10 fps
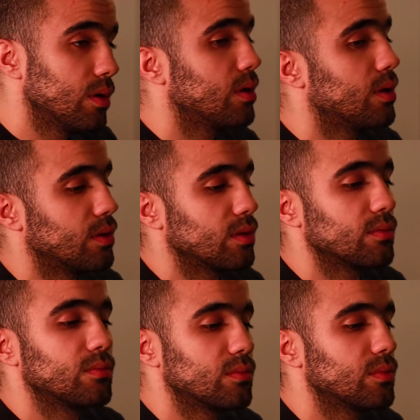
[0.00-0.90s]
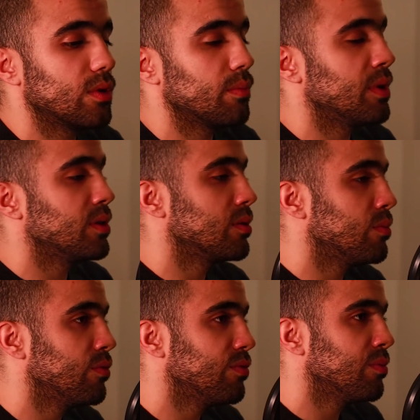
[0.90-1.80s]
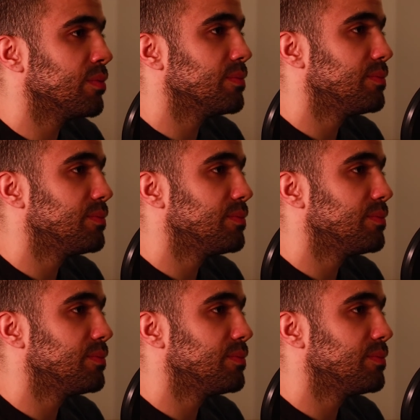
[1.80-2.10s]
It's an amazing movie.